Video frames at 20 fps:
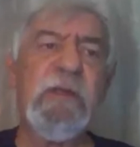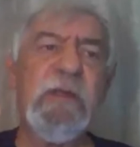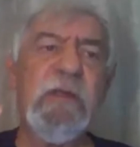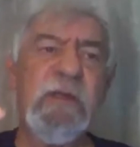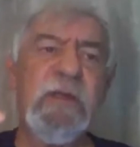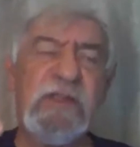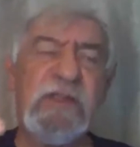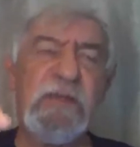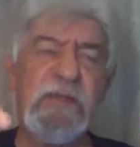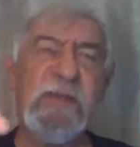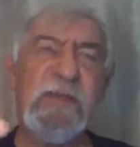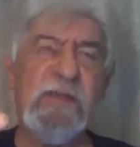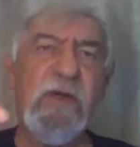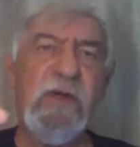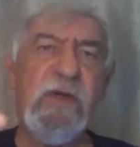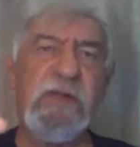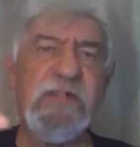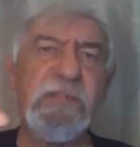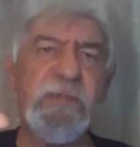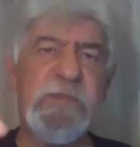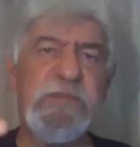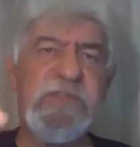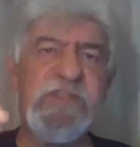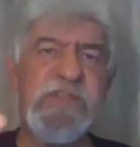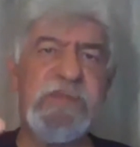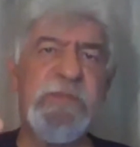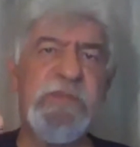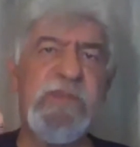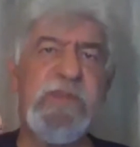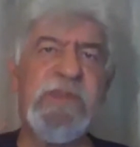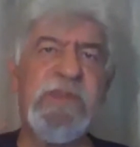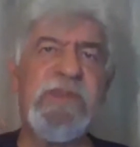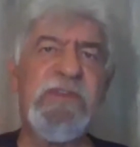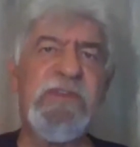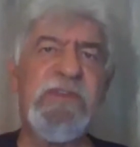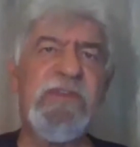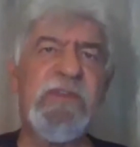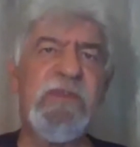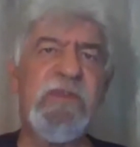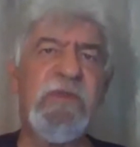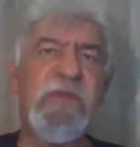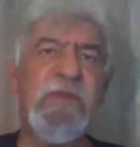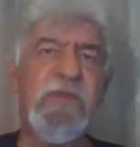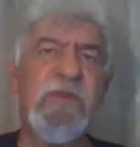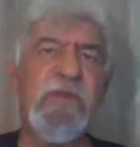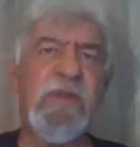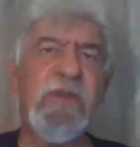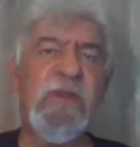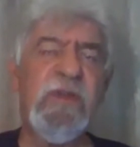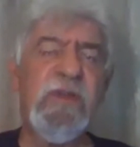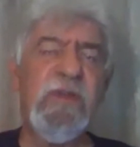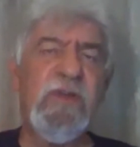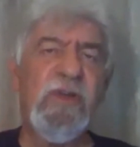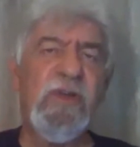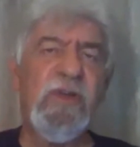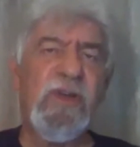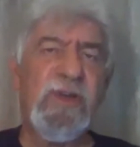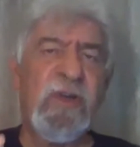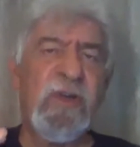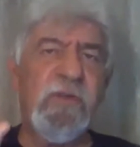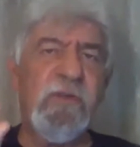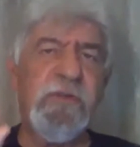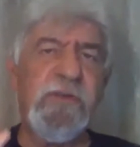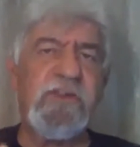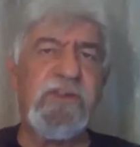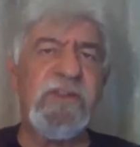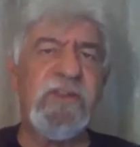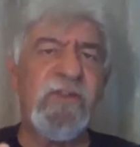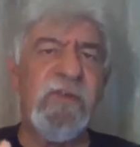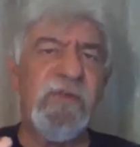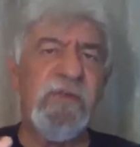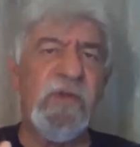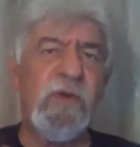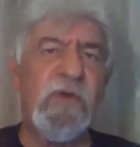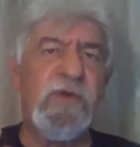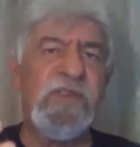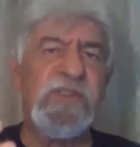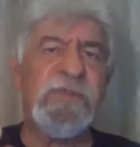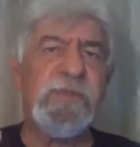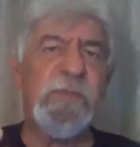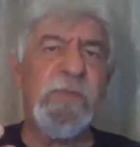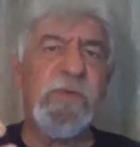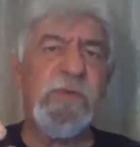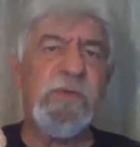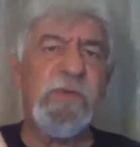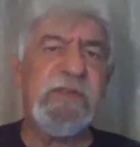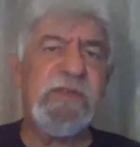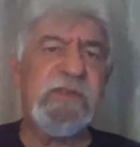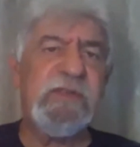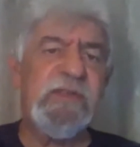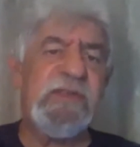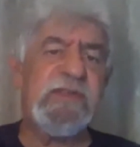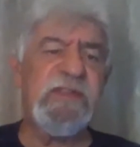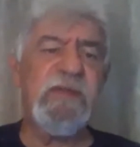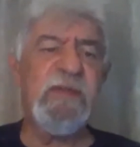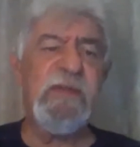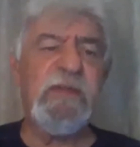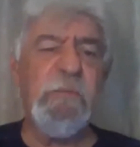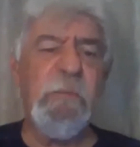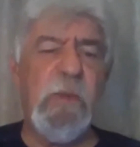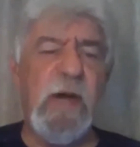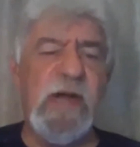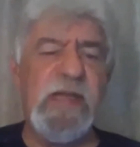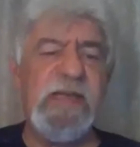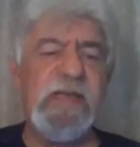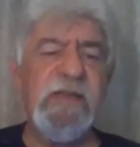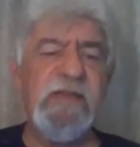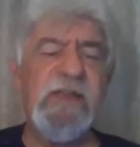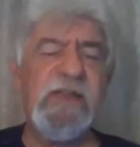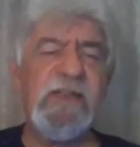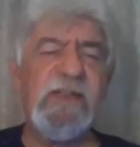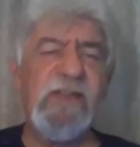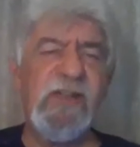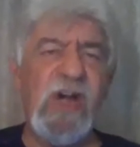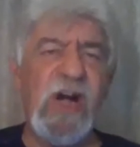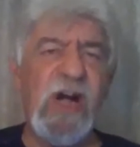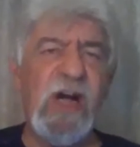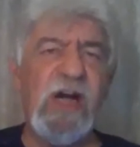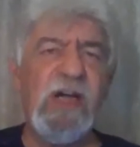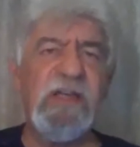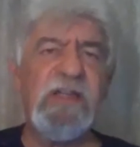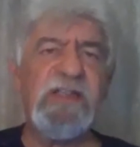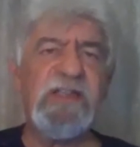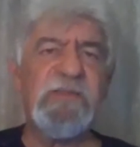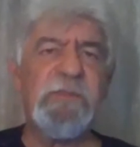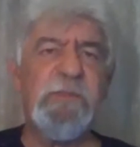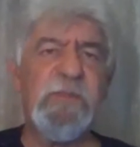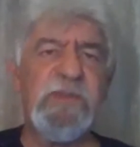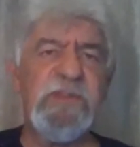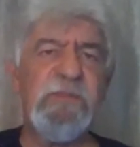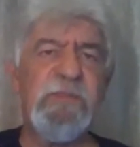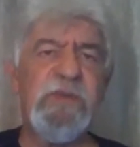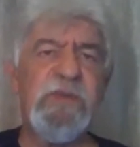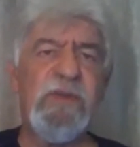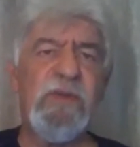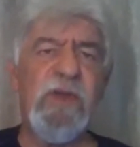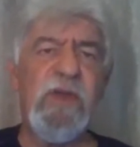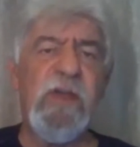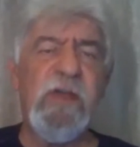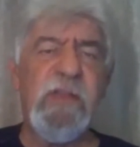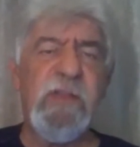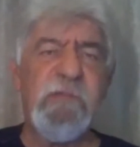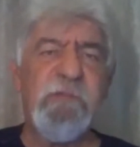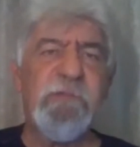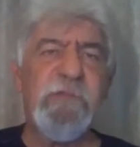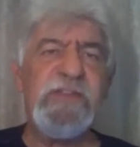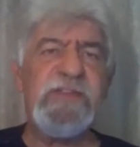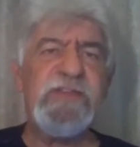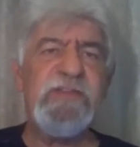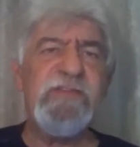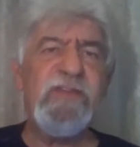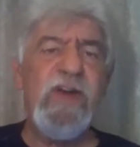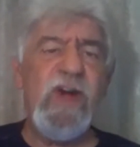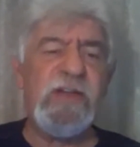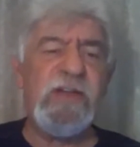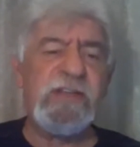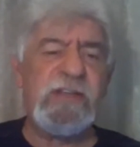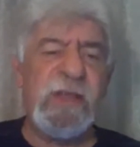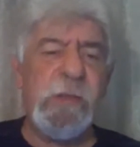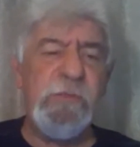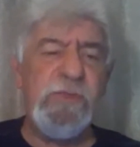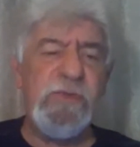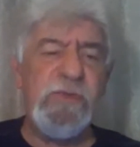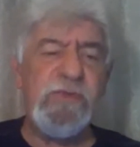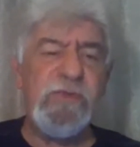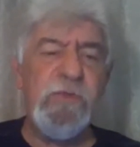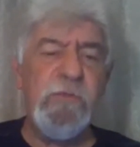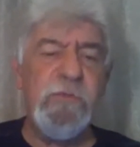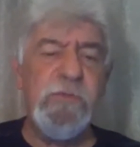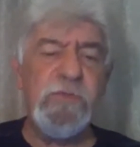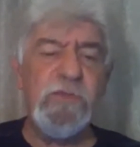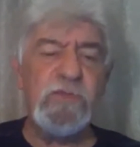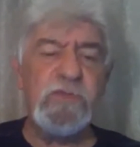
that's when God is busy speaking to you. The conviction of the Holy Spirit is a reminder that God is busy with you. The voice of God is coming through for you